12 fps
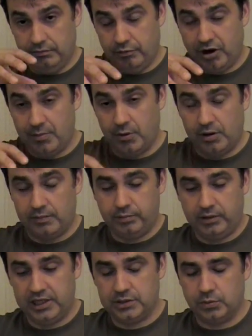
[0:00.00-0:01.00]
primary
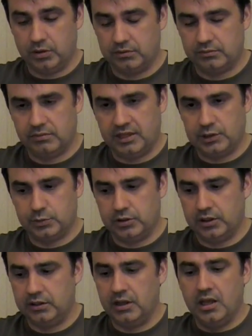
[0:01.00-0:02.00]
place where things were
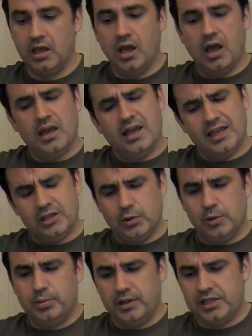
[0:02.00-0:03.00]
done,
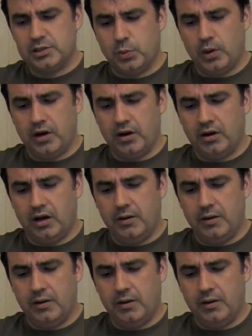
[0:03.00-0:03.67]
into a place where